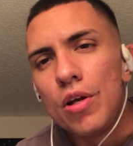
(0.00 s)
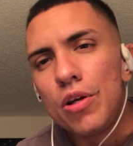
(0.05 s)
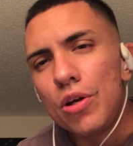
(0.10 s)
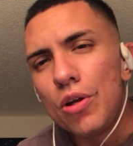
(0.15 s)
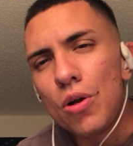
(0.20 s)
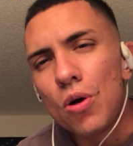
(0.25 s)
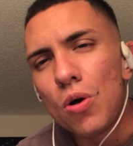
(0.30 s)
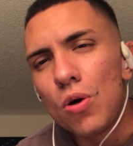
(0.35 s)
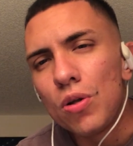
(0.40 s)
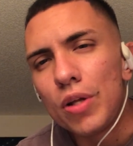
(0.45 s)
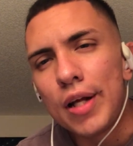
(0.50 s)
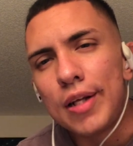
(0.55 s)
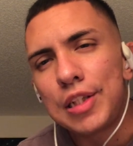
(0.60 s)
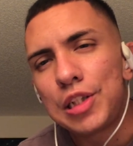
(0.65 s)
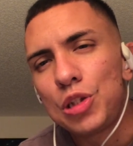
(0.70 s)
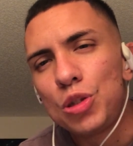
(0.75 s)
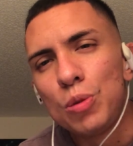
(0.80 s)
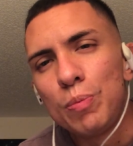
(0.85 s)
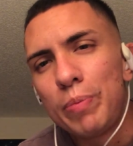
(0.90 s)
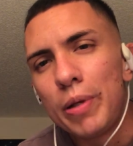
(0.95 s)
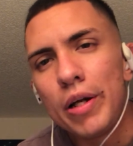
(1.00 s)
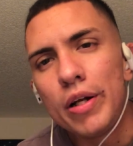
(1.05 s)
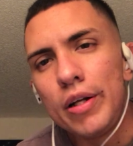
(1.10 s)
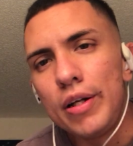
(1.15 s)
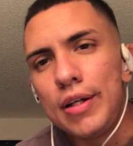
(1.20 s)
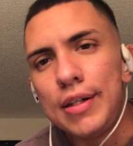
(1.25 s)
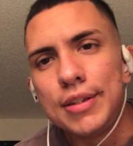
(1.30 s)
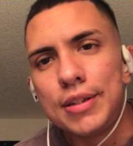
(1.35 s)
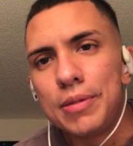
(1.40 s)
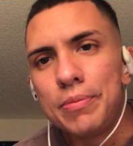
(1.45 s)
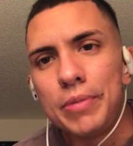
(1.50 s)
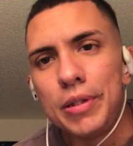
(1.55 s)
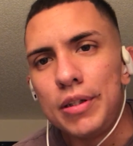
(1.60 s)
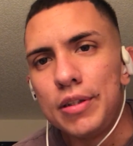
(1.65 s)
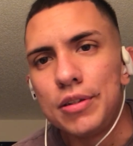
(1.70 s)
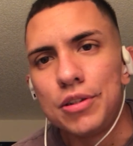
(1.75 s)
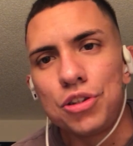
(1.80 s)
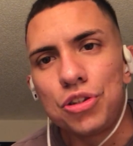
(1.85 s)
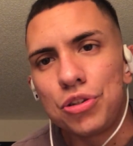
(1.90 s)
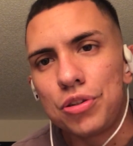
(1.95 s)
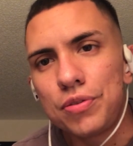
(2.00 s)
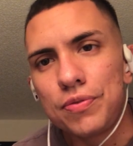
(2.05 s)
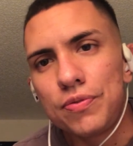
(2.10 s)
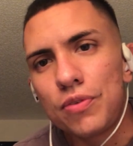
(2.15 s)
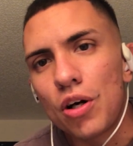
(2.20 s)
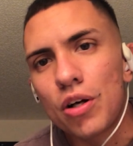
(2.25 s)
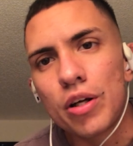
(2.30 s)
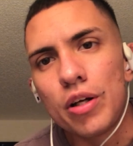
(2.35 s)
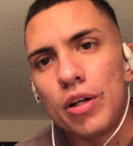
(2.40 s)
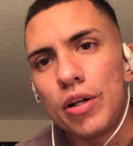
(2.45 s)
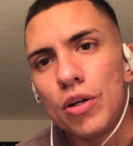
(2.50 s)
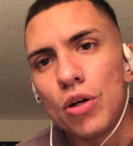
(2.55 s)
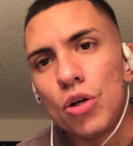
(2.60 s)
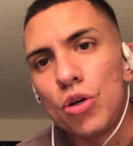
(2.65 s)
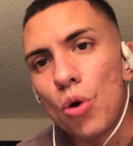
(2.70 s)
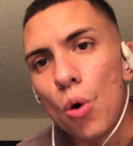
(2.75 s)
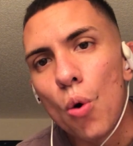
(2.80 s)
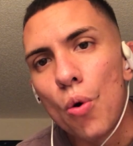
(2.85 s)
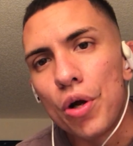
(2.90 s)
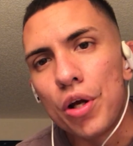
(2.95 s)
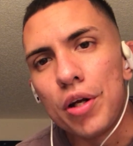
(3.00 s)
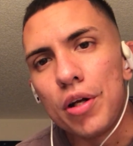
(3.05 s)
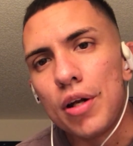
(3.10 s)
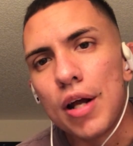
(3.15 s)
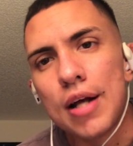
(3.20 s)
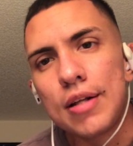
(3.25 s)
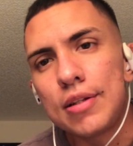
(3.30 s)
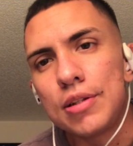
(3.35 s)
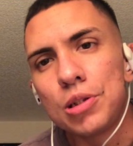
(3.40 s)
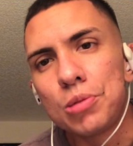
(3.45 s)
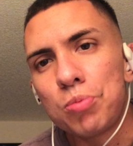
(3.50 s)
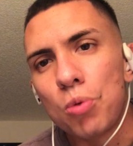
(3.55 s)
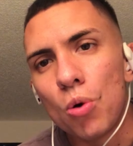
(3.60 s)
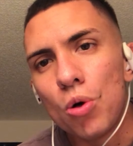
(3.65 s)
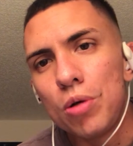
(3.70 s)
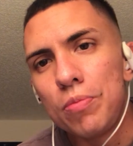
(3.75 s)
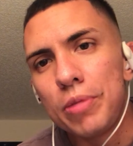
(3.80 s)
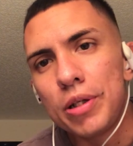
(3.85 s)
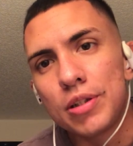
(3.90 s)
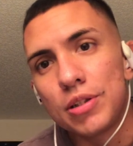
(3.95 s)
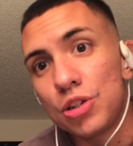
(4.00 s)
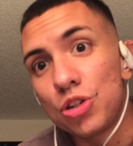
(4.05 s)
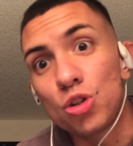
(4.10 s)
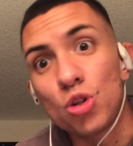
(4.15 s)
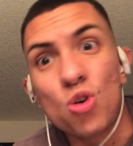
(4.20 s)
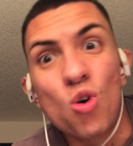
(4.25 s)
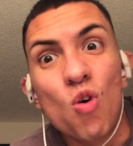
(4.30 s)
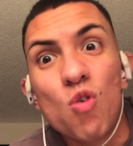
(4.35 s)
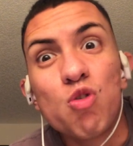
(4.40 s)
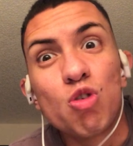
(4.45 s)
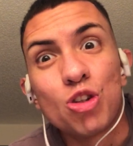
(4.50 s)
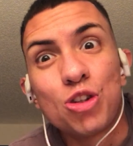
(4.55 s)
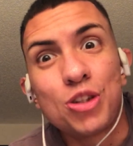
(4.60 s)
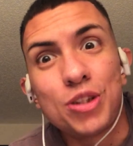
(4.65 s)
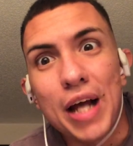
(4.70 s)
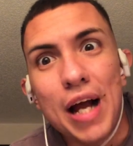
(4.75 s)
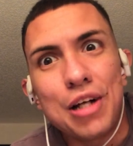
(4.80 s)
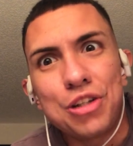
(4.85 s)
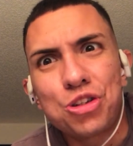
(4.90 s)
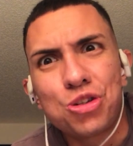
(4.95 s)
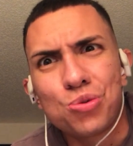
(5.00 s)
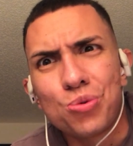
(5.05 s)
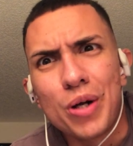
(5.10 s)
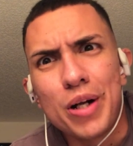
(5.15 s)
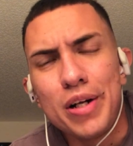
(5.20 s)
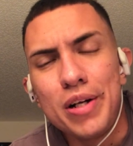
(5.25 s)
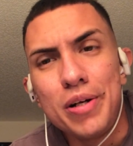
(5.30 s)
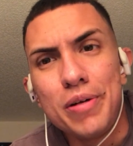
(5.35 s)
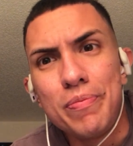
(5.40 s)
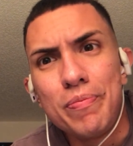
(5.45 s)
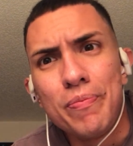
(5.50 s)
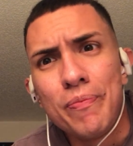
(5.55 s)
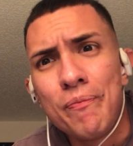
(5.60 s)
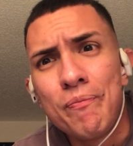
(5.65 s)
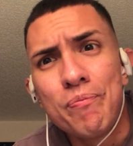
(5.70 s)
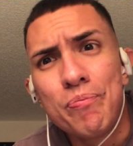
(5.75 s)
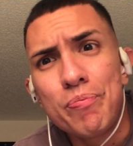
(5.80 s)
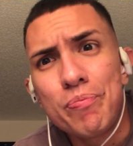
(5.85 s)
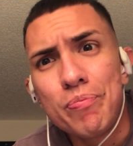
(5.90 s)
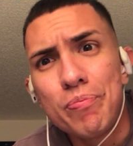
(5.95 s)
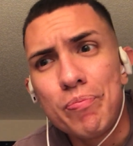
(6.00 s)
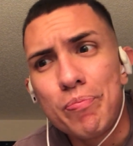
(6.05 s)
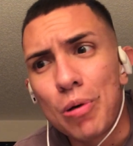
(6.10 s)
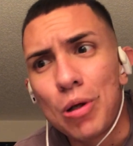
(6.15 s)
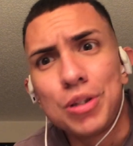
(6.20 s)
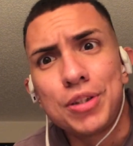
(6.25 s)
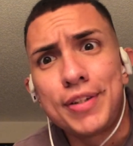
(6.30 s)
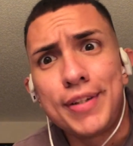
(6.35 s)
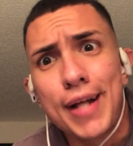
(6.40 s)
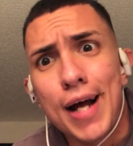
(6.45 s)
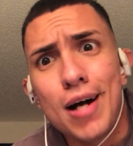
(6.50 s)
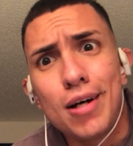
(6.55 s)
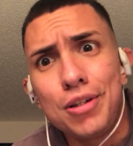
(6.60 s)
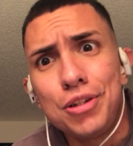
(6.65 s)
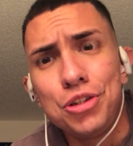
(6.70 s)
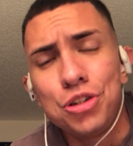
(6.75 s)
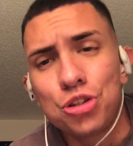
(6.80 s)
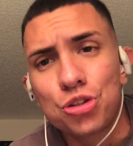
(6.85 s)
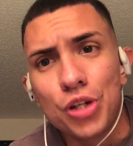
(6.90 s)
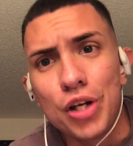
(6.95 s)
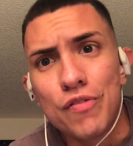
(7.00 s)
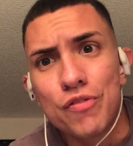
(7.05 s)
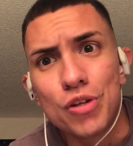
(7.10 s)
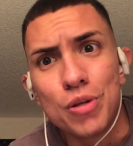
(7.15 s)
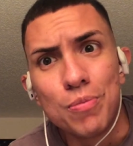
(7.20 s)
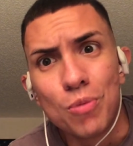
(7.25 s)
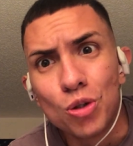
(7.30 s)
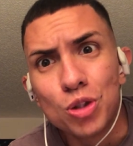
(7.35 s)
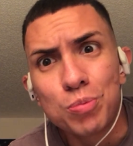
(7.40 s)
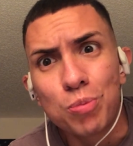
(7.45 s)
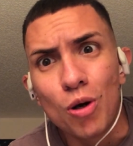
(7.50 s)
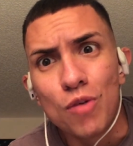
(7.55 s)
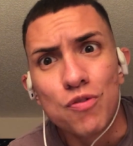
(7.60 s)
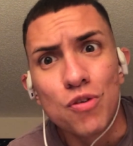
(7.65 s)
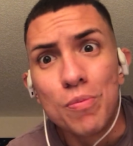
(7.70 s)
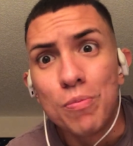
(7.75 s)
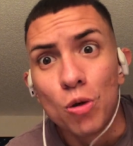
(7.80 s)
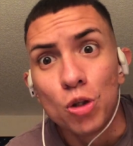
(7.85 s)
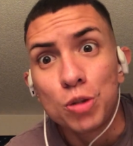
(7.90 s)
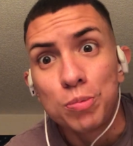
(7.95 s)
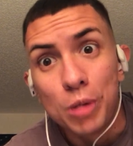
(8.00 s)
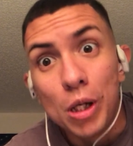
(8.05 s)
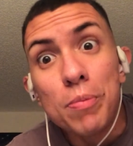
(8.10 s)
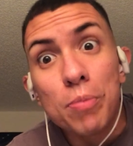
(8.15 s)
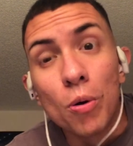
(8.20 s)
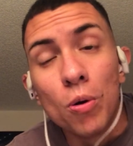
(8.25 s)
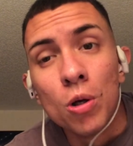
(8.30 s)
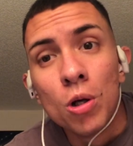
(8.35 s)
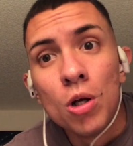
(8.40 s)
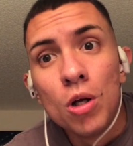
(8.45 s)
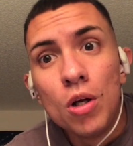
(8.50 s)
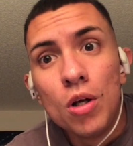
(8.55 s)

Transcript: You know, like stupidity to me is just fucking annoying at this point because it's an oversaturated personality trait for the most part for most people.